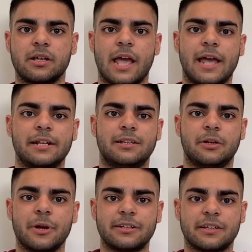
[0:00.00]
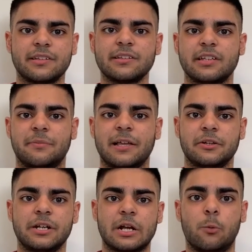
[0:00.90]
And the way it does this is by
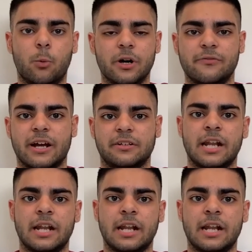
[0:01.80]
learning word vector.